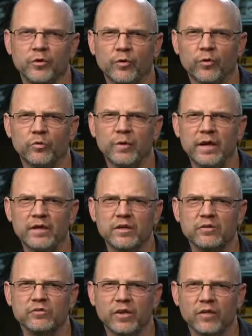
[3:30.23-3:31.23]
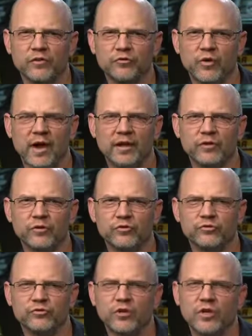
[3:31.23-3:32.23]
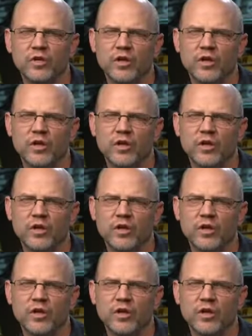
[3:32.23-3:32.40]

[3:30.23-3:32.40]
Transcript: their own maintenance on the tractors,